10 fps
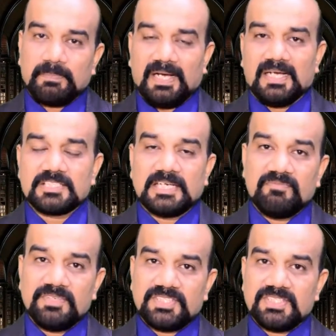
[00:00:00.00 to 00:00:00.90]
past
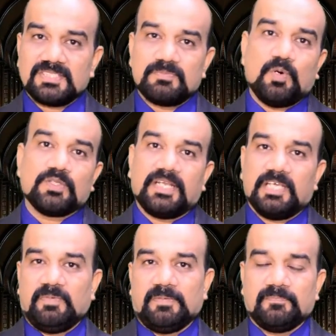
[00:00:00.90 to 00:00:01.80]
and which is
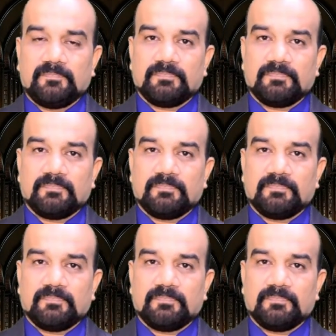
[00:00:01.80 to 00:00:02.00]
bothering me.